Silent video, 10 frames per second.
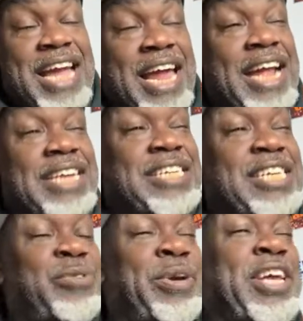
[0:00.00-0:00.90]
I like to
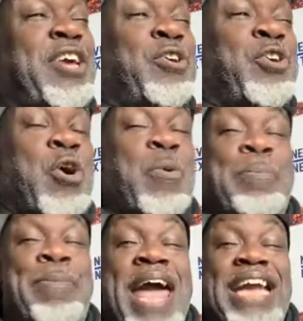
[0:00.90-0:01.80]
see Tyreek Hill go
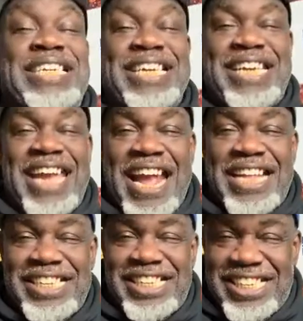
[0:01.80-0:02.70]
back to
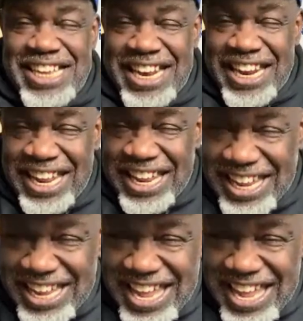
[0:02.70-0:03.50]
Kansas City.